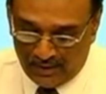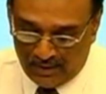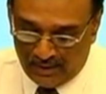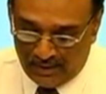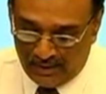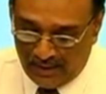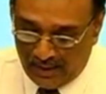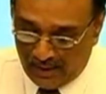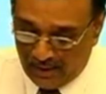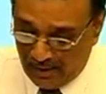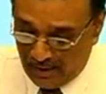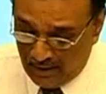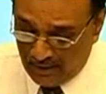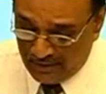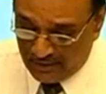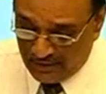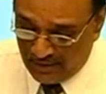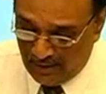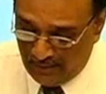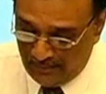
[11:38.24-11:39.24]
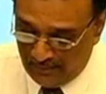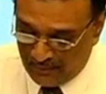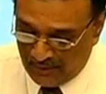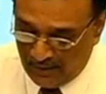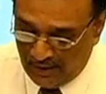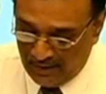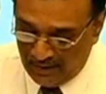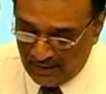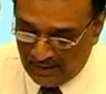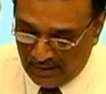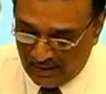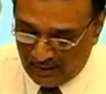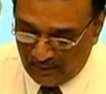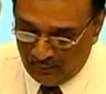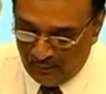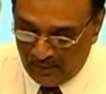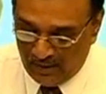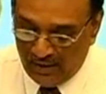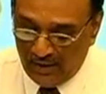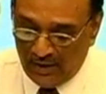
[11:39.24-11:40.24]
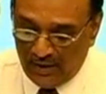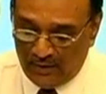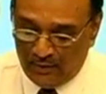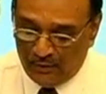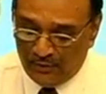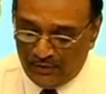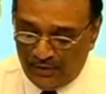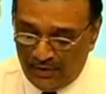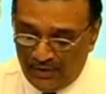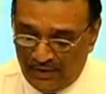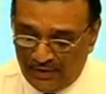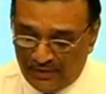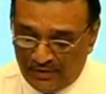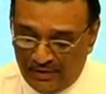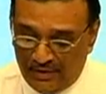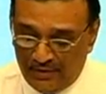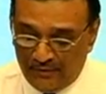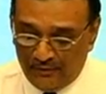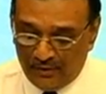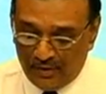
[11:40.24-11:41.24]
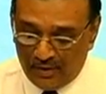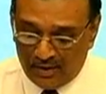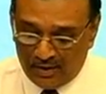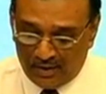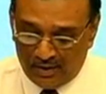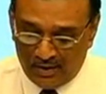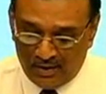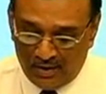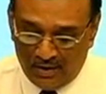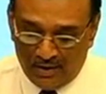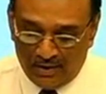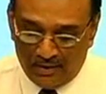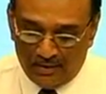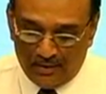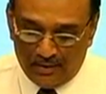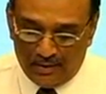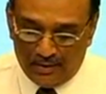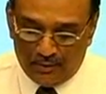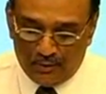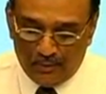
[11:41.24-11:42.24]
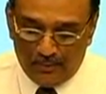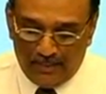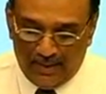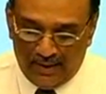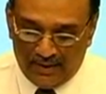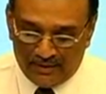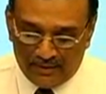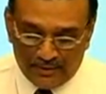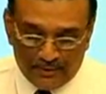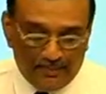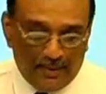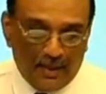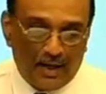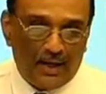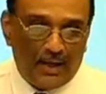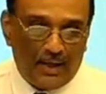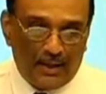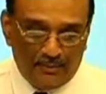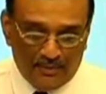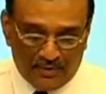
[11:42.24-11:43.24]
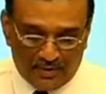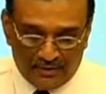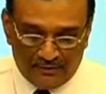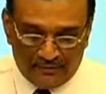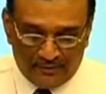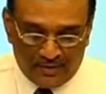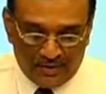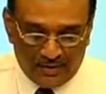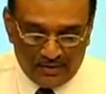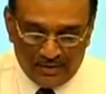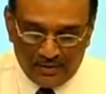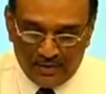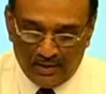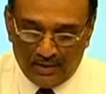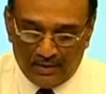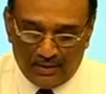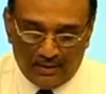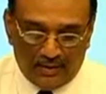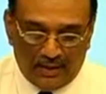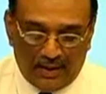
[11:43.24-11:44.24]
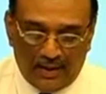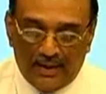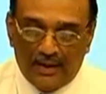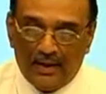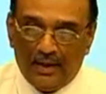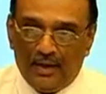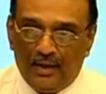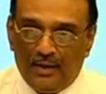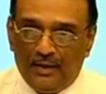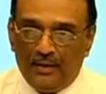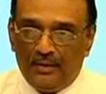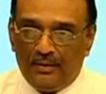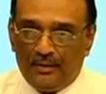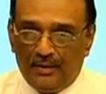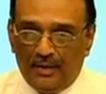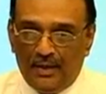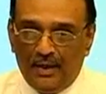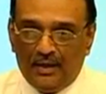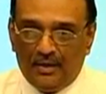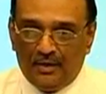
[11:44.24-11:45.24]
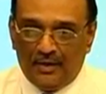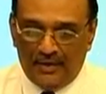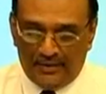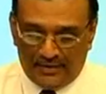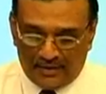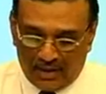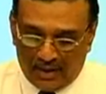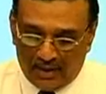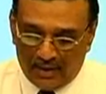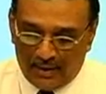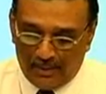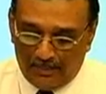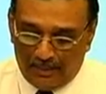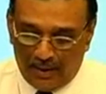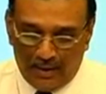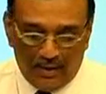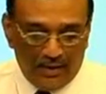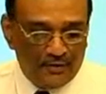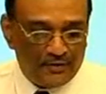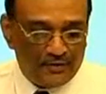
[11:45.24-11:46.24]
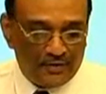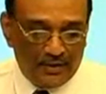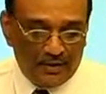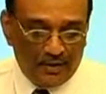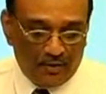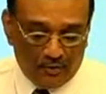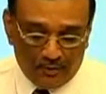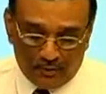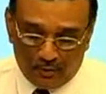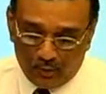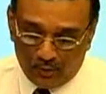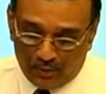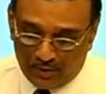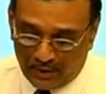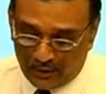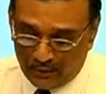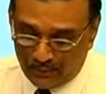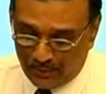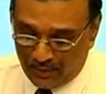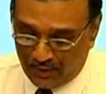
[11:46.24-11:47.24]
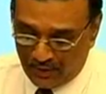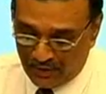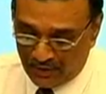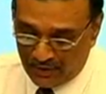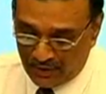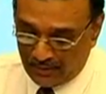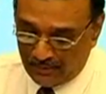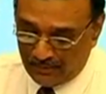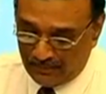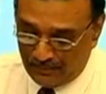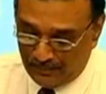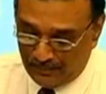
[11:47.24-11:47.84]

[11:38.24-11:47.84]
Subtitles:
He ended his theme saying that we need to seriously work to make this paradigm shift and decrease our dependency on road transportation.